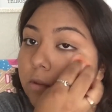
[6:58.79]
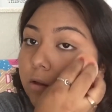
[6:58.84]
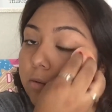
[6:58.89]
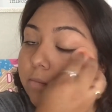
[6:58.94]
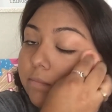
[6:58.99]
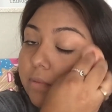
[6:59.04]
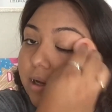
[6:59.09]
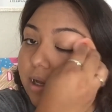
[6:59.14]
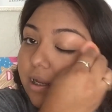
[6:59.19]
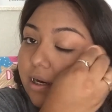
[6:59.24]

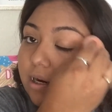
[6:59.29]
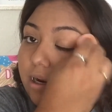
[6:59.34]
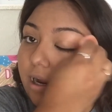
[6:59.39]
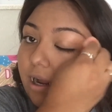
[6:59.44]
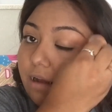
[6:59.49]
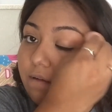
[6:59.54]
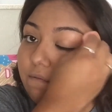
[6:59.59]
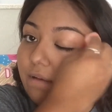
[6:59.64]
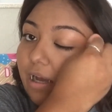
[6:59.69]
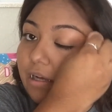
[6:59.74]
But
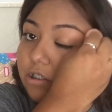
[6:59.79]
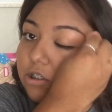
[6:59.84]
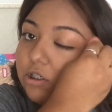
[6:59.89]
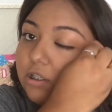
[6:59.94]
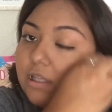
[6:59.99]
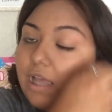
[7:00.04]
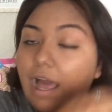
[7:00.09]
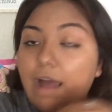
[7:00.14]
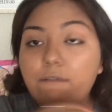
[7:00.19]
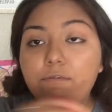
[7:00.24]
I've
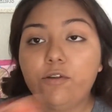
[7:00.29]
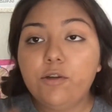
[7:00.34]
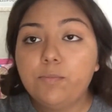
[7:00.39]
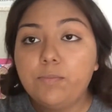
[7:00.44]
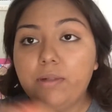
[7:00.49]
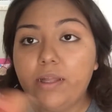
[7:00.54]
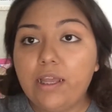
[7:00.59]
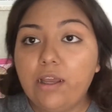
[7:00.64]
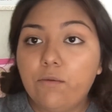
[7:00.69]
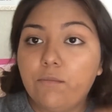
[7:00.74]
actually, after
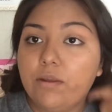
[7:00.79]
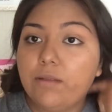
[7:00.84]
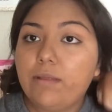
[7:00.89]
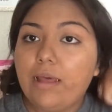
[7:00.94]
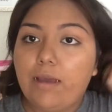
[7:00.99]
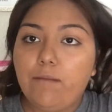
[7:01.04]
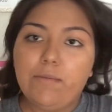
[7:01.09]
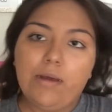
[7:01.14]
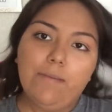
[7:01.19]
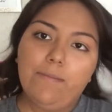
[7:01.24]
playing with like my